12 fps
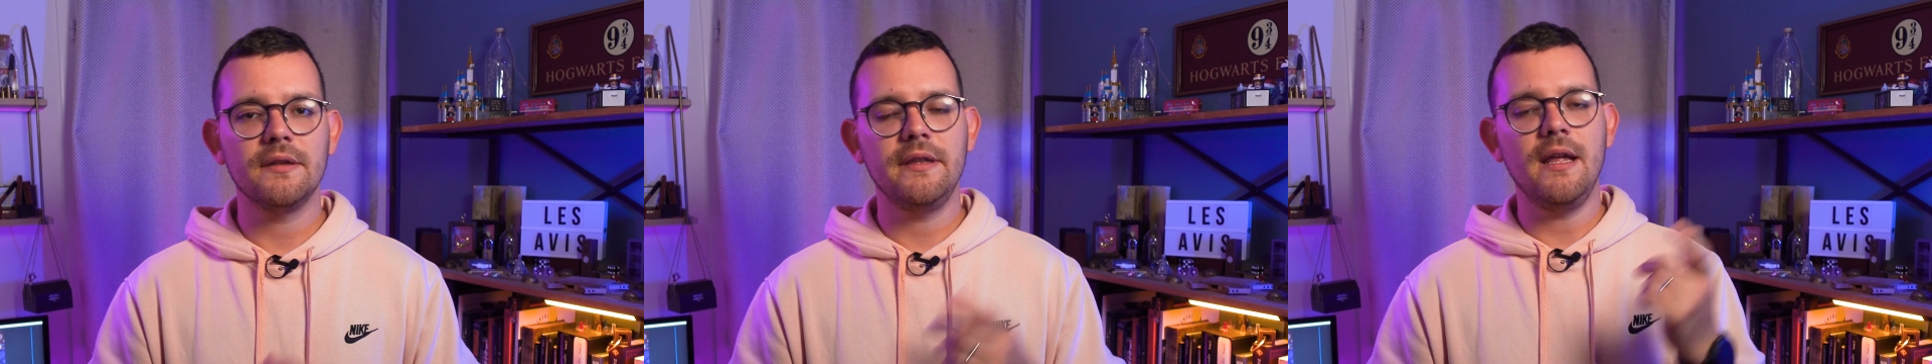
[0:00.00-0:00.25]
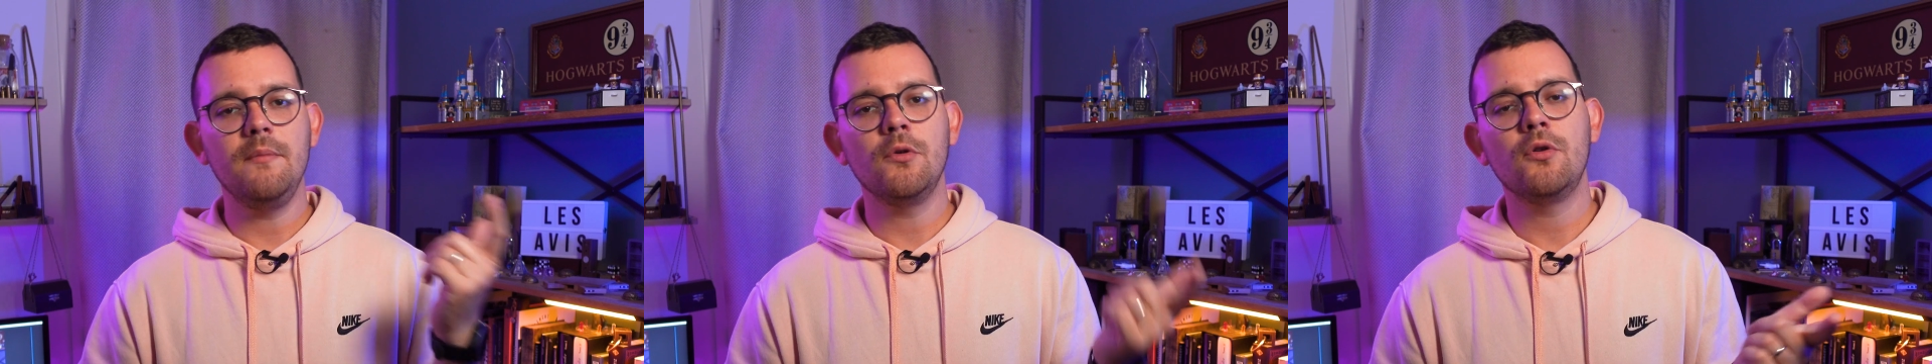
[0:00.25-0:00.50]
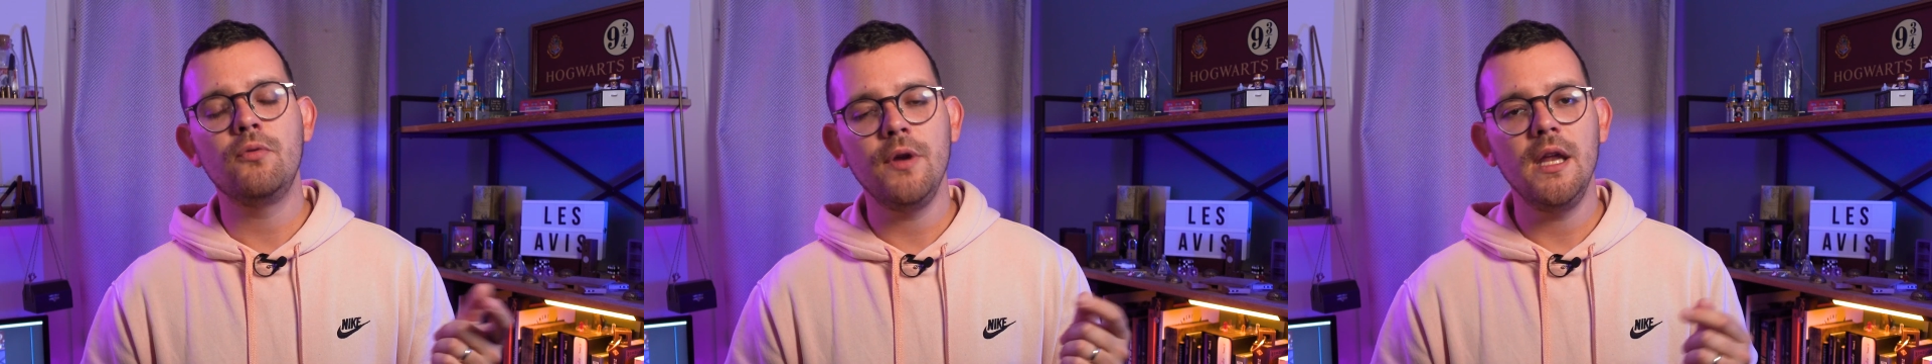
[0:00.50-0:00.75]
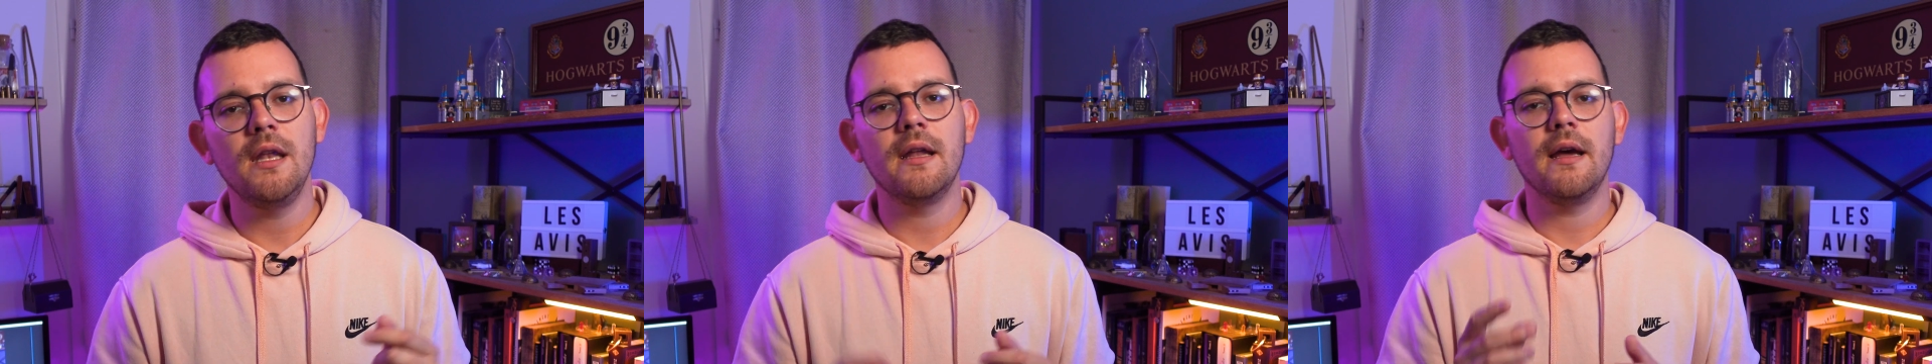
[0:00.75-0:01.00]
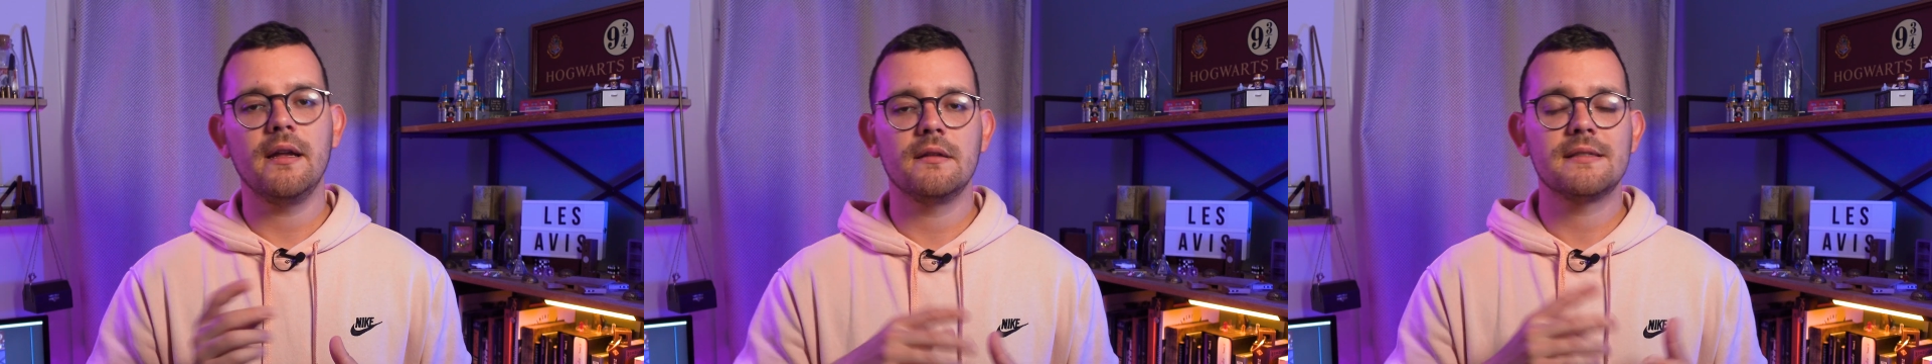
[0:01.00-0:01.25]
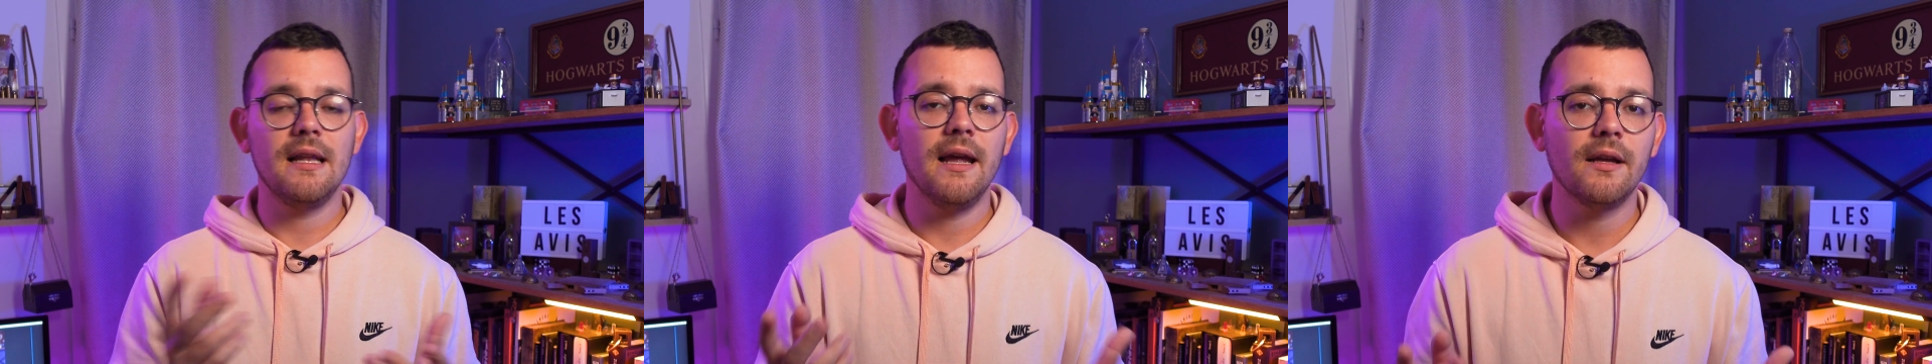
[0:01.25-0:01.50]
name a queen
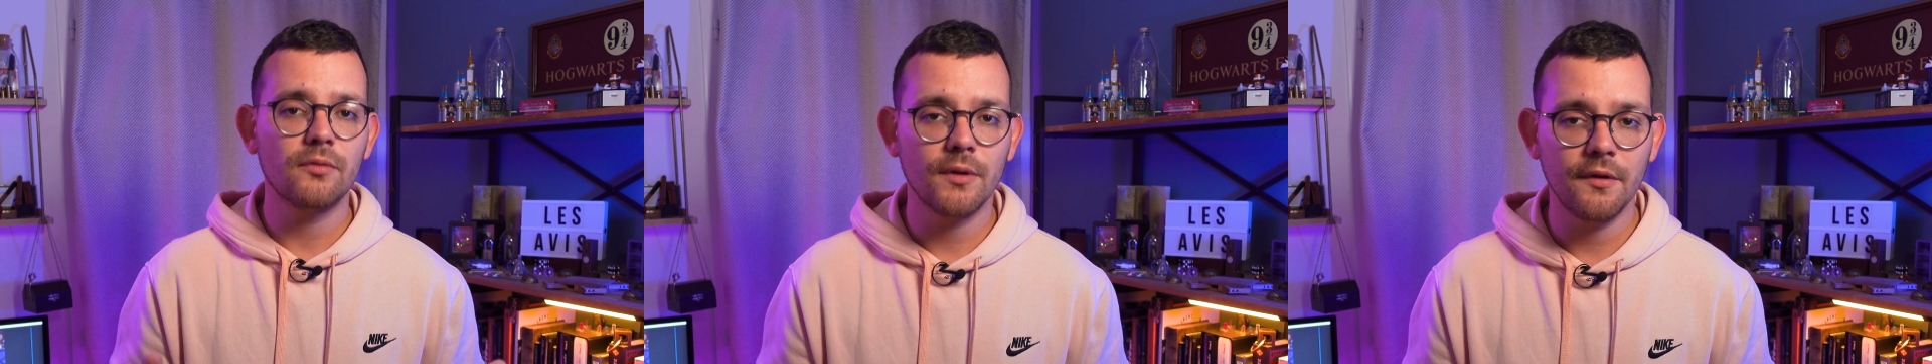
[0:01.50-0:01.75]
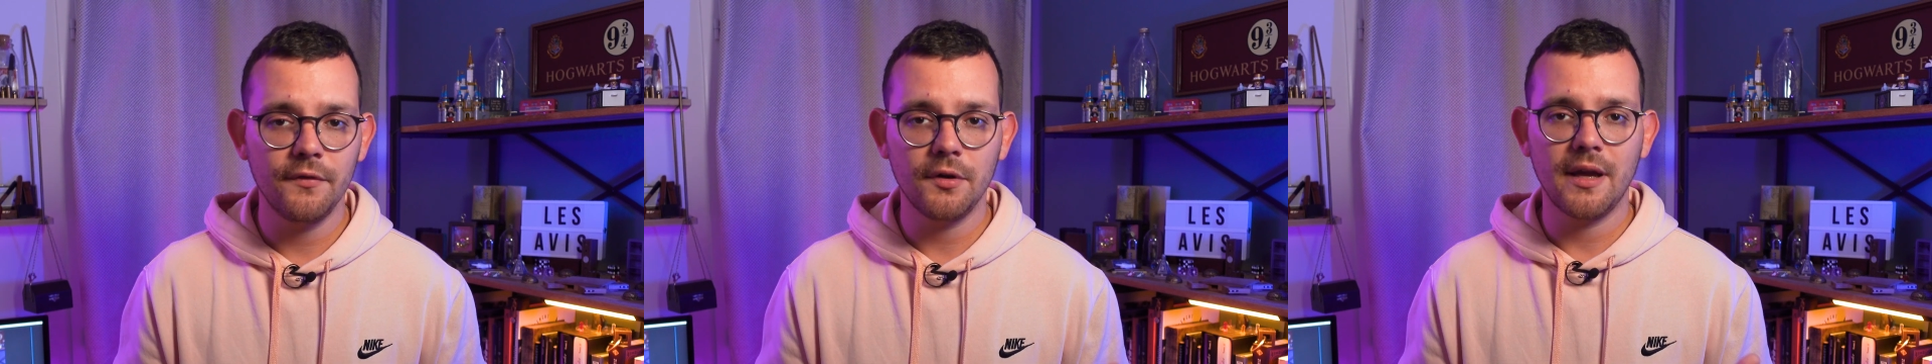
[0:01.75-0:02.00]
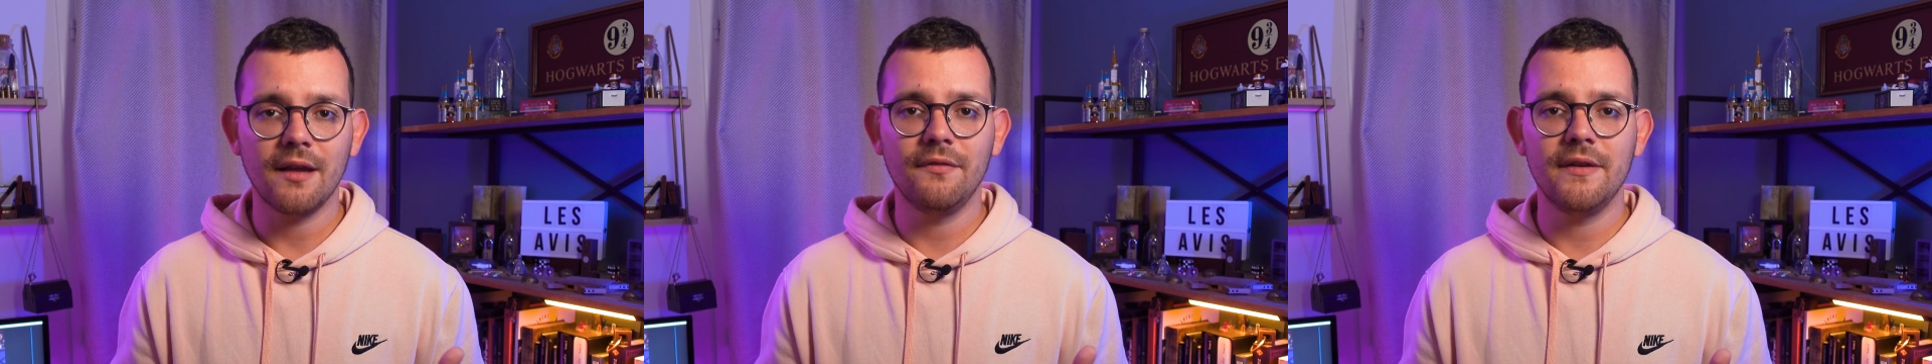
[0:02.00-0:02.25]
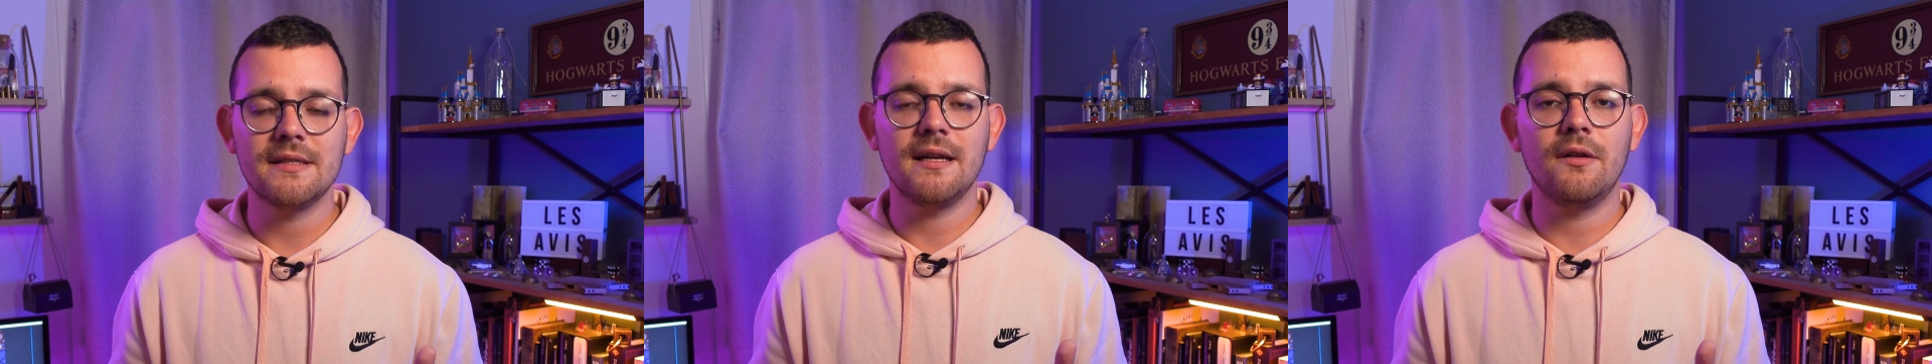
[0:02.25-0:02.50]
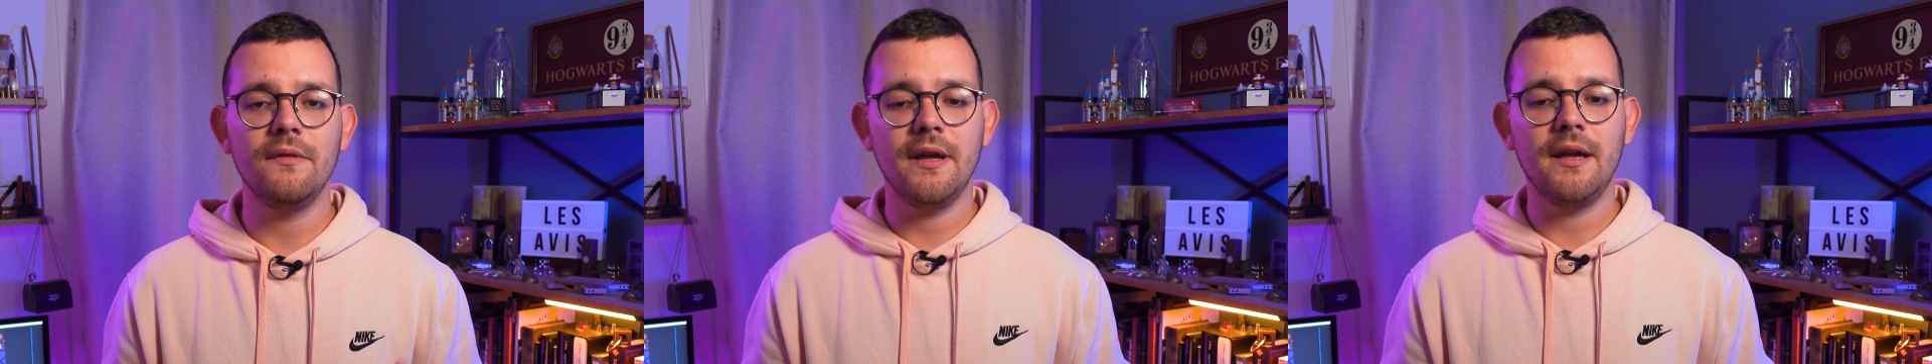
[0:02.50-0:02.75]
and select one of the cards face down,